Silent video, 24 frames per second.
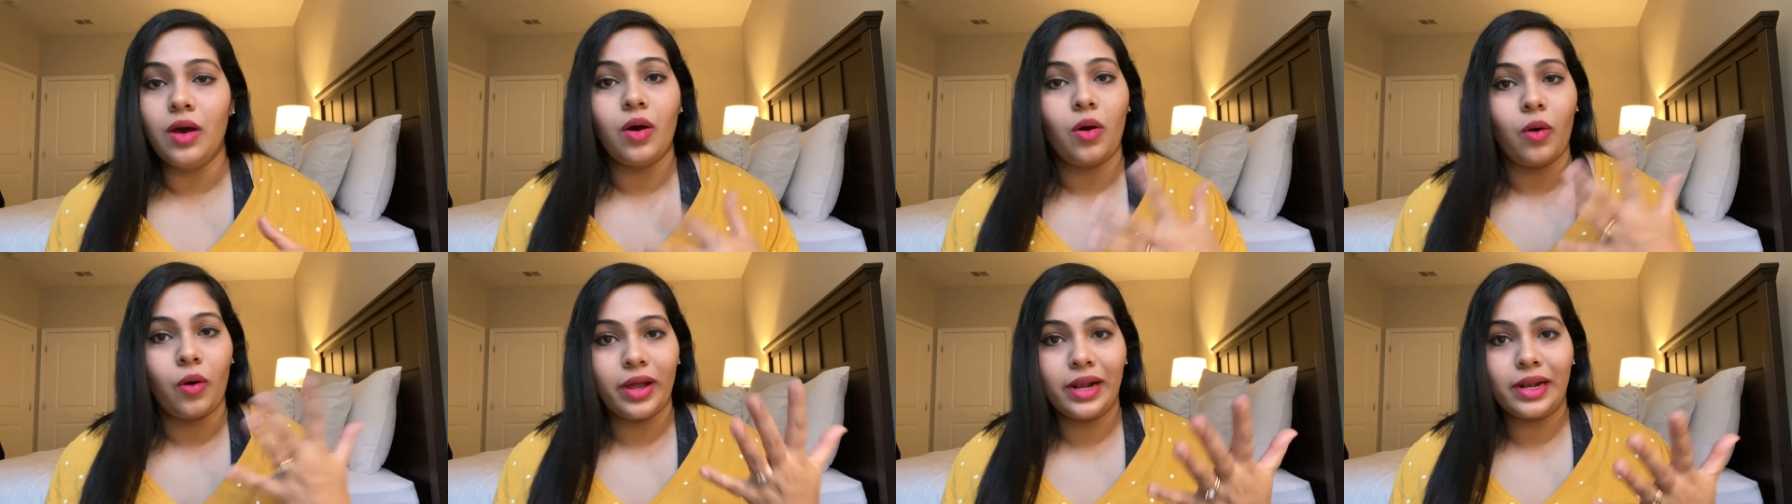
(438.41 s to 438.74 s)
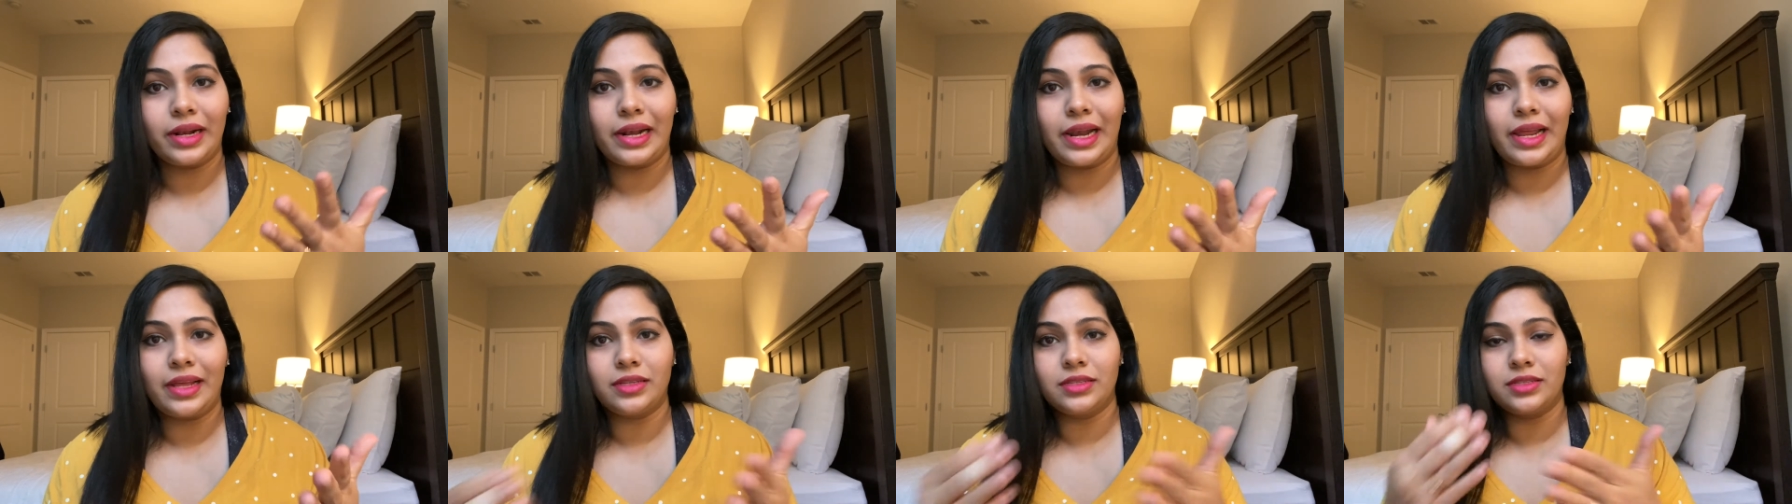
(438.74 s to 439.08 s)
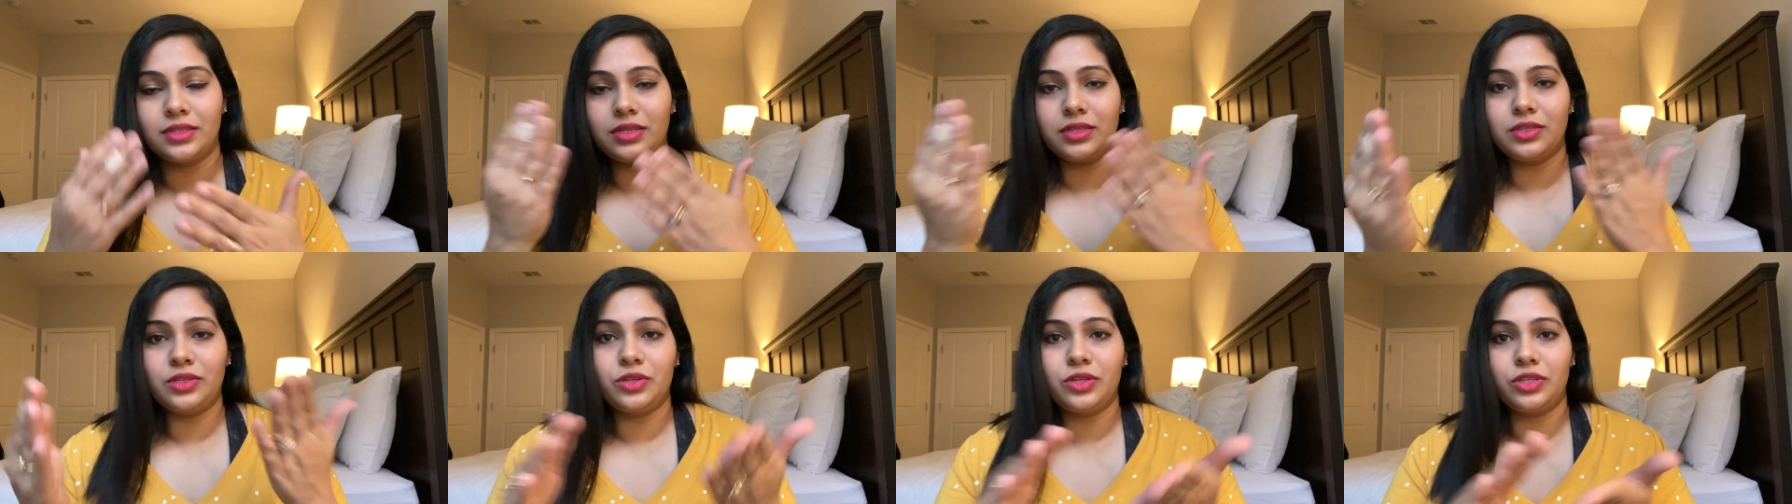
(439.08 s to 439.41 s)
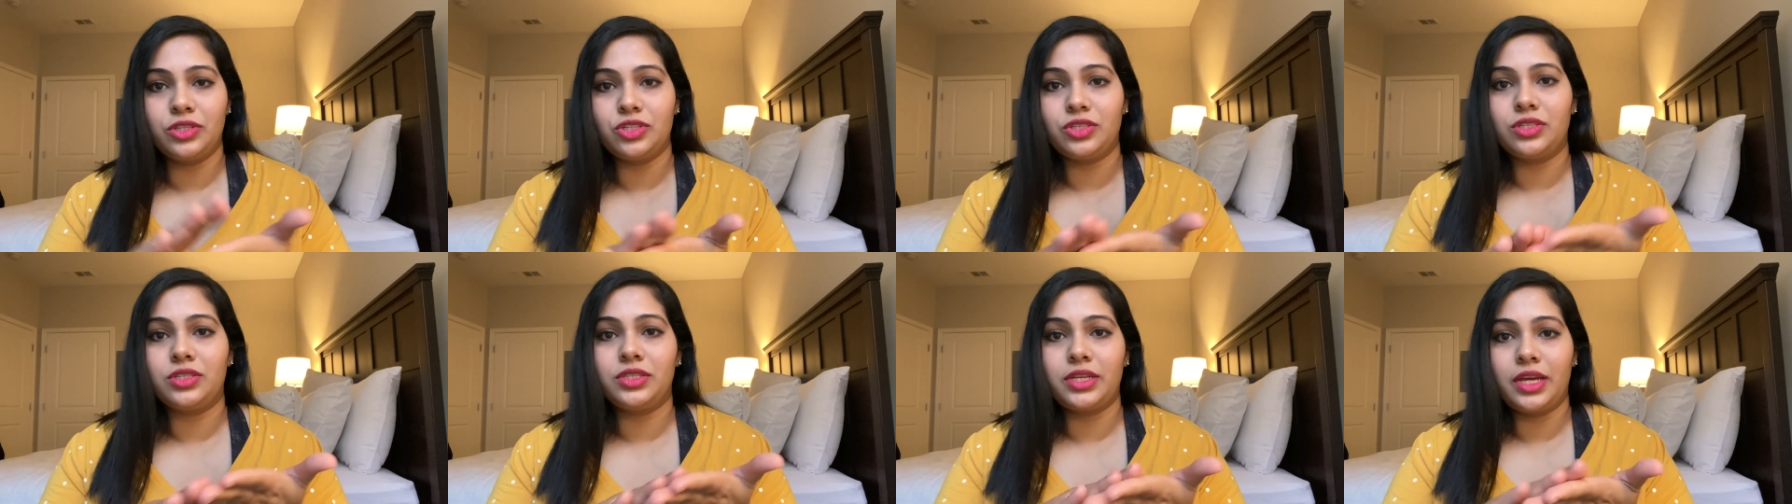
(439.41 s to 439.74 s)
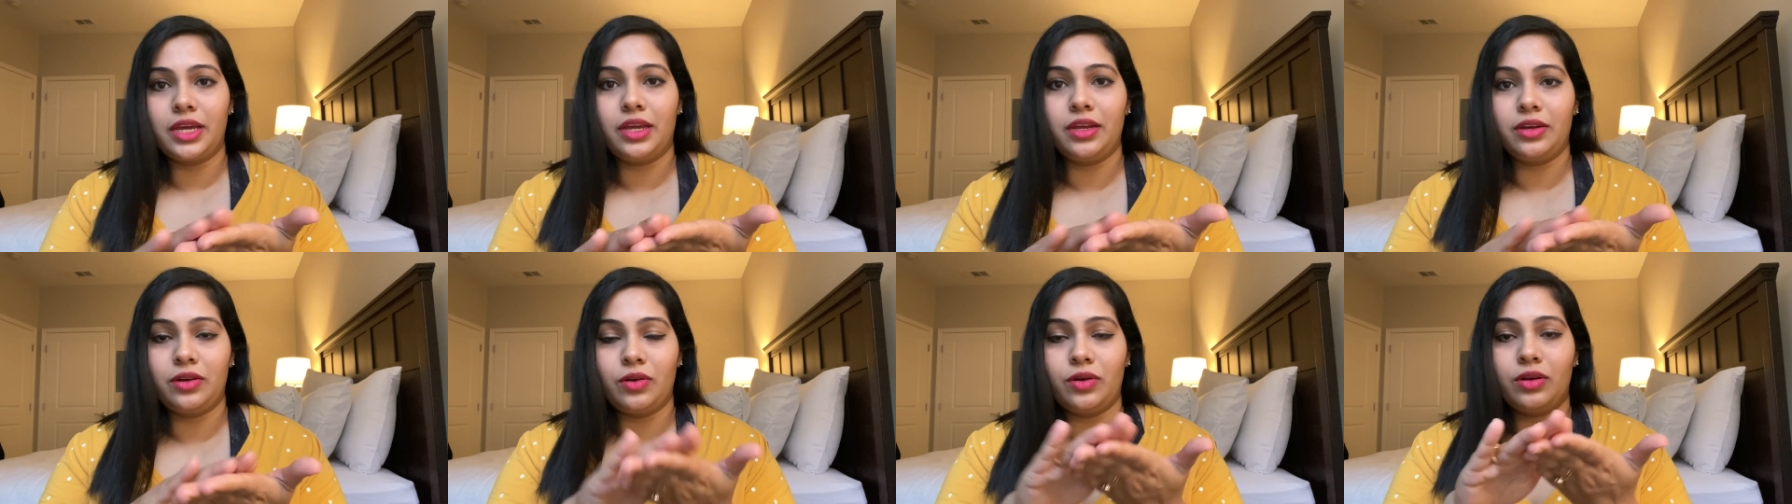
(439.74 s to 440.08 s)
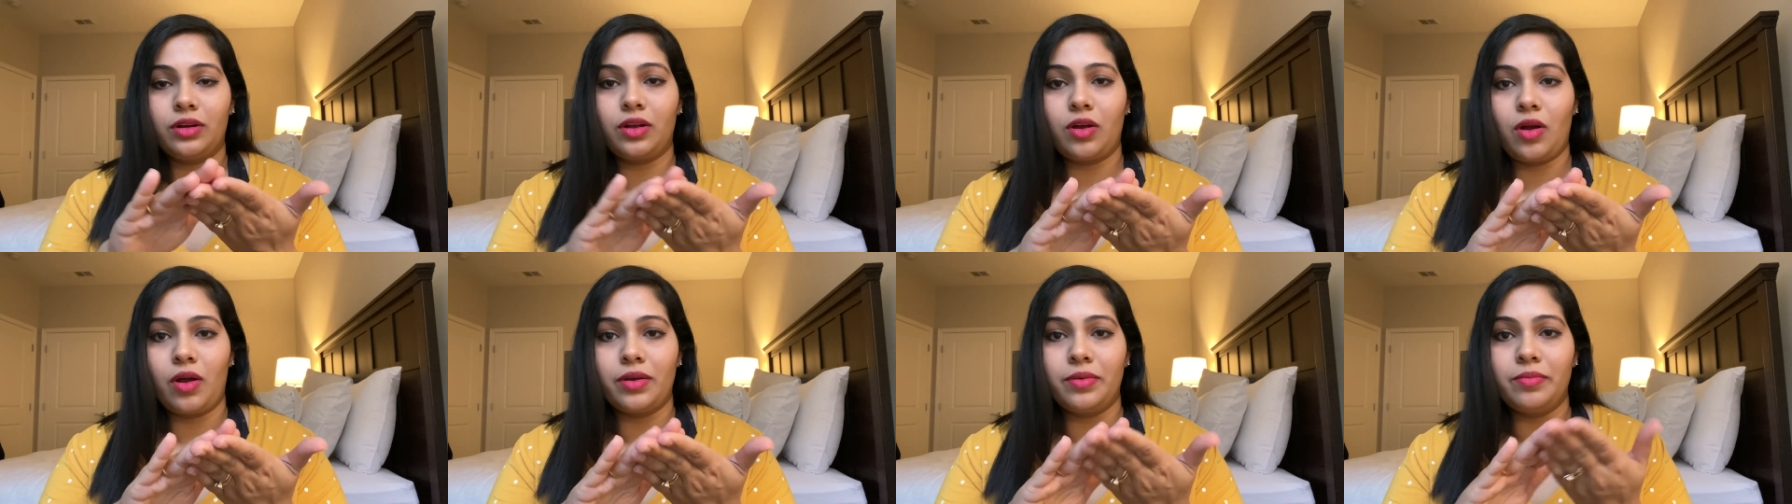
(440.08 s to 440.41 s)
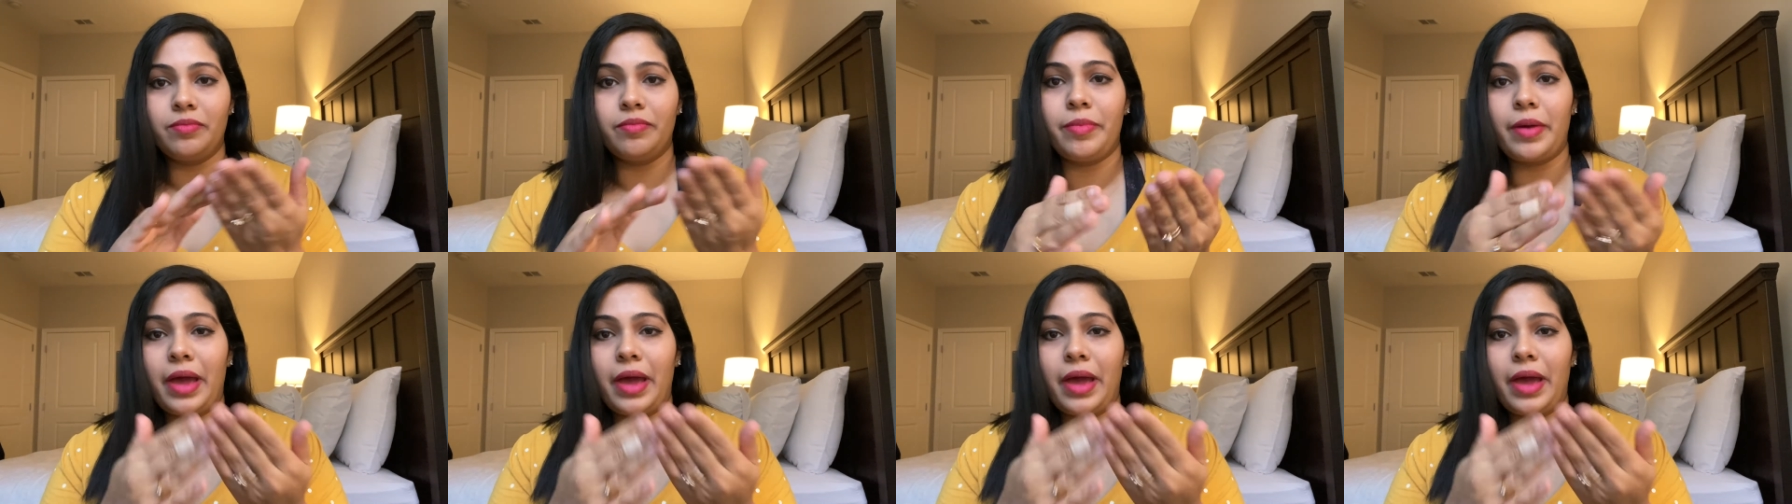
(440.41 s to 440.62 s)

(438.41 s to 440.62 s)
Oil cleansers, you can just take it on a cotton